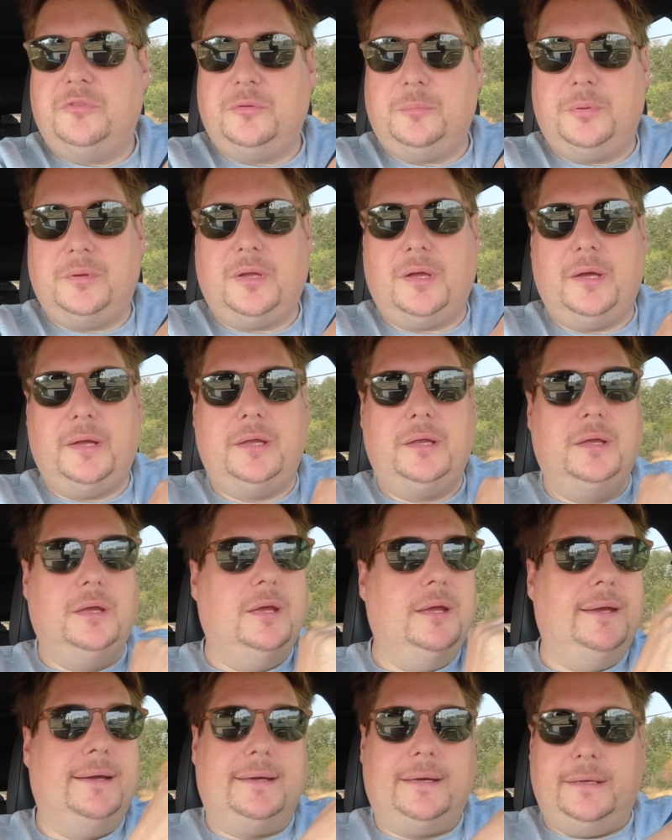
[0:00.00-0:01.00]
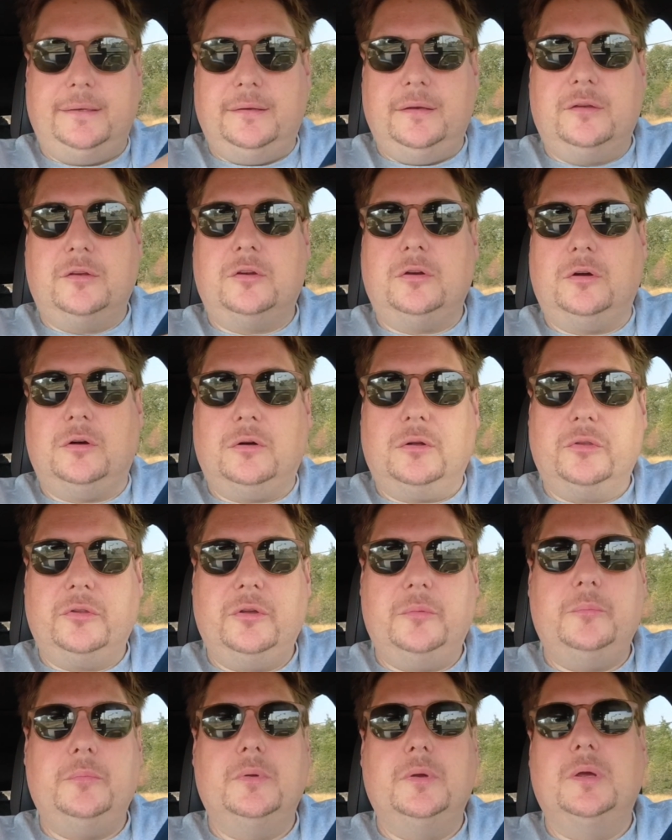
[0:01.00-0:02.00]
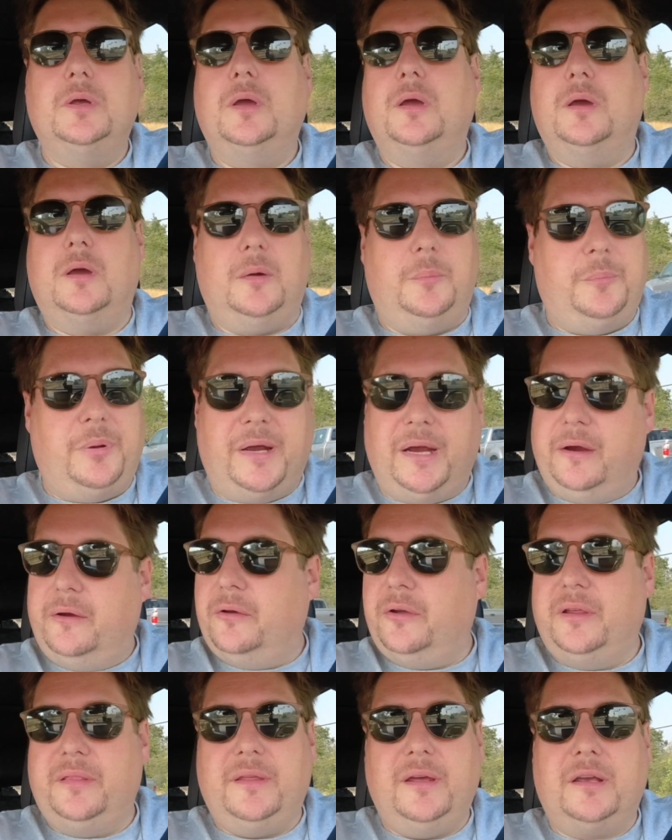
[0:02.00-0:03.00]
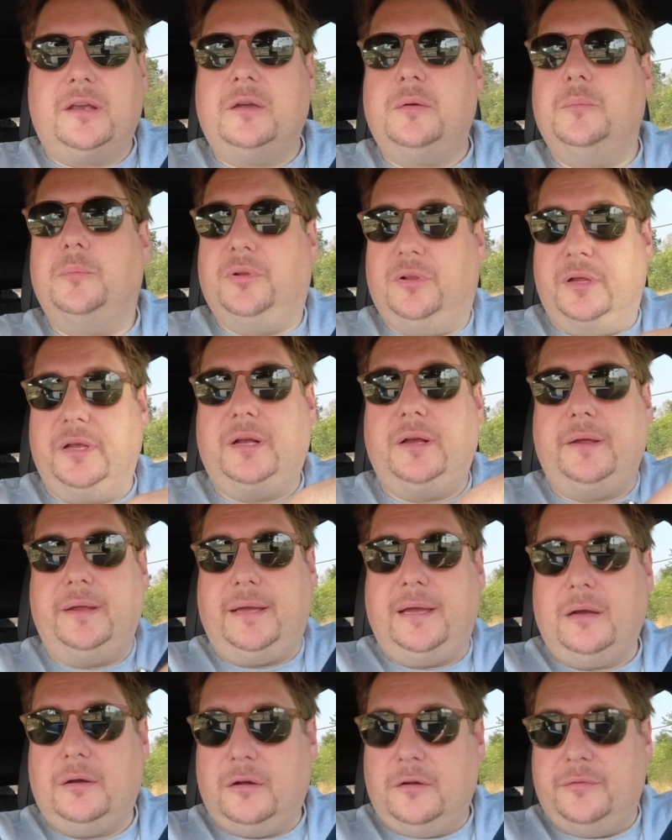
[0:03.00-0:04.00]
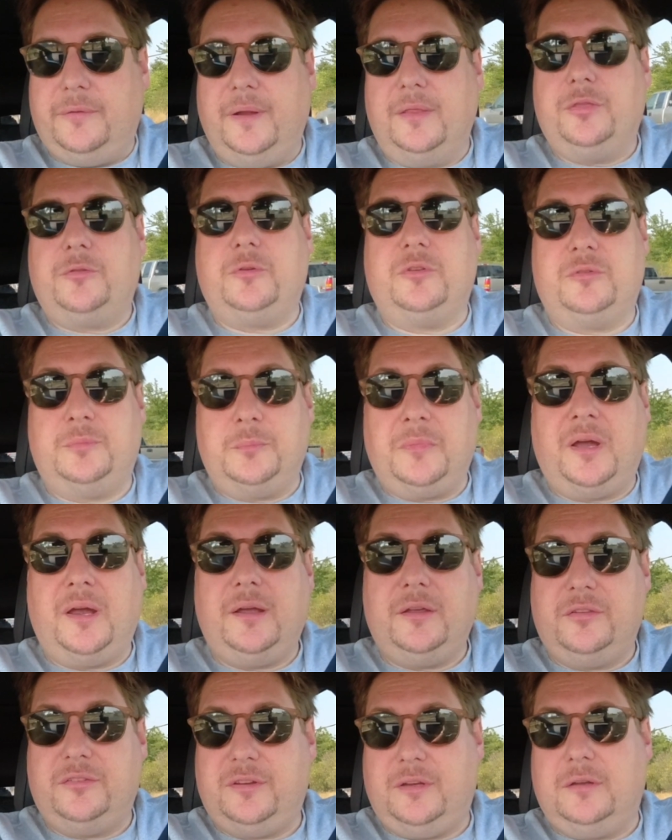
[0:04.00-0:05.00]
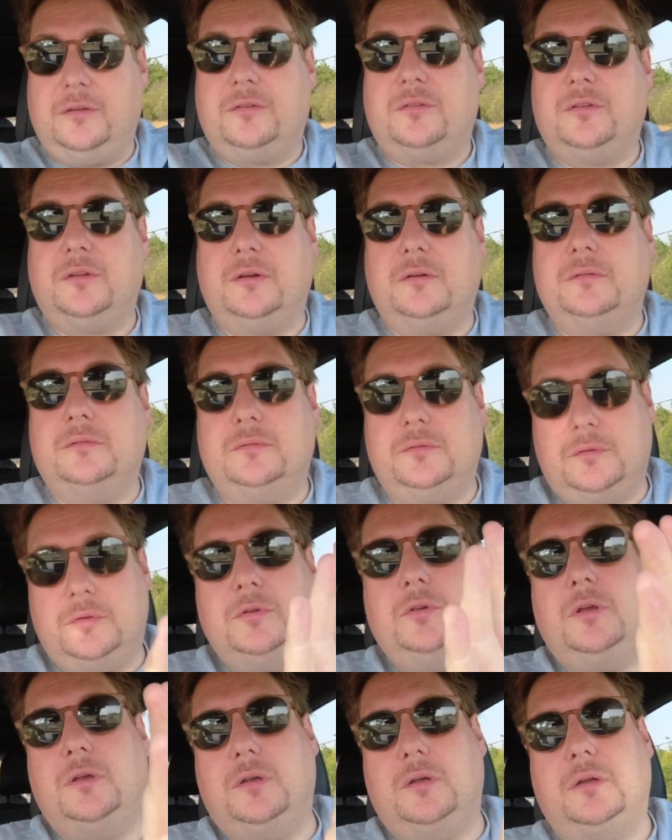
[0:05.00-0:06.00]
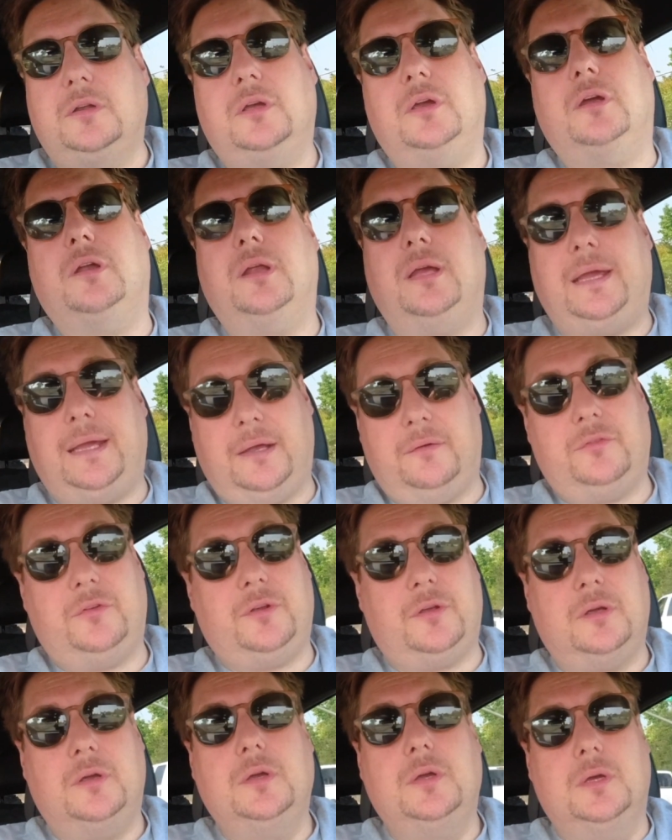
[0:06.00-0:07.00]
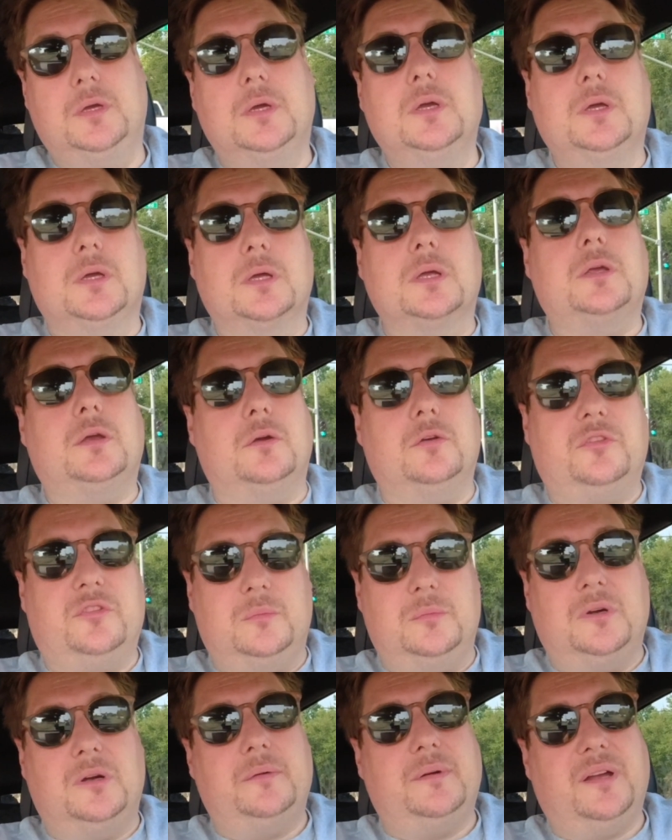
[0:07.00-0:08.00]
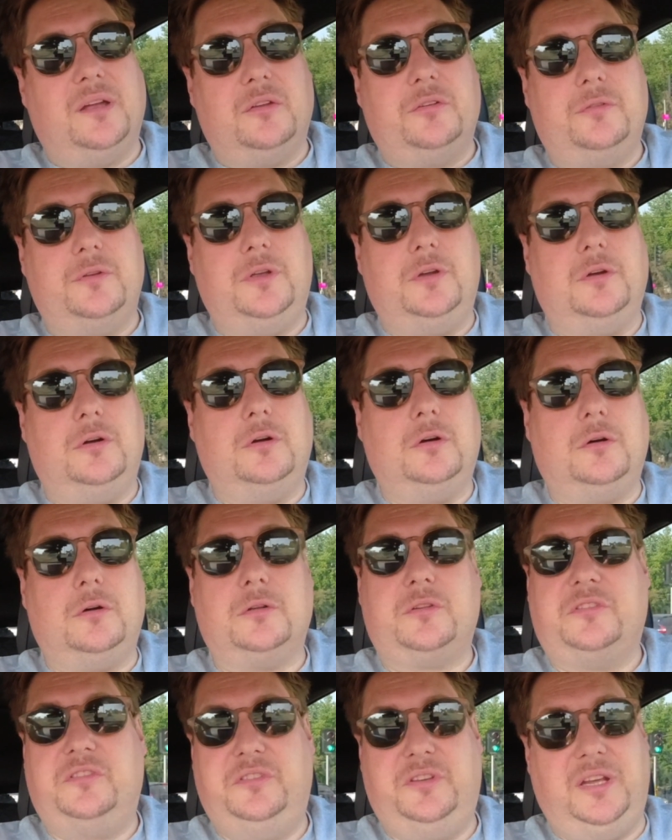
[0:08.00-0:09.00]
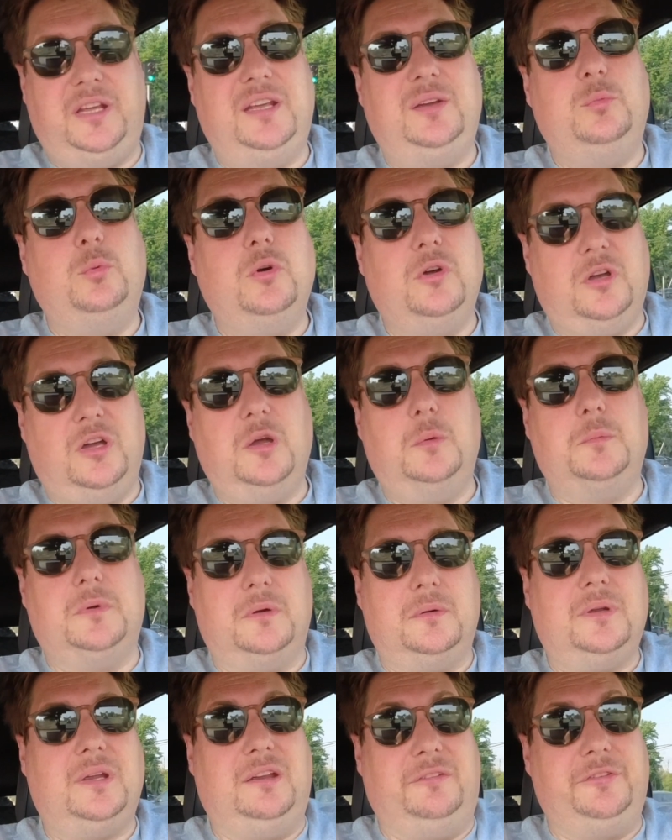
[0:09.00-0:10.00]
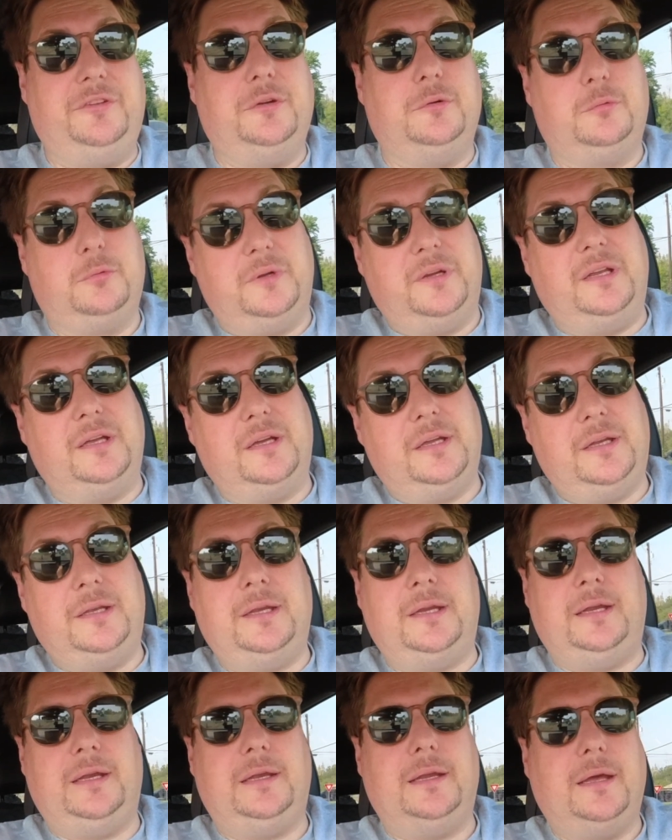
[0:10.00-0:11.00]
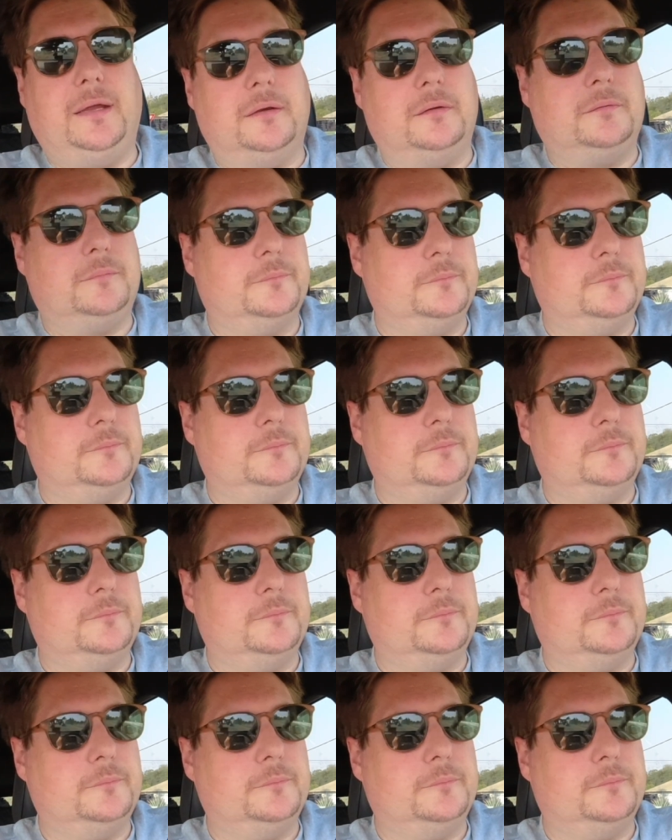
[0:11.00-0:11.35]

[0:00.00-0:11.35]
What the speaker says: Supply. I did call them. Apparently they're completely out of erythromycin, so you know you're gonna have to go somewhere else for your horse dewormer if you really need it.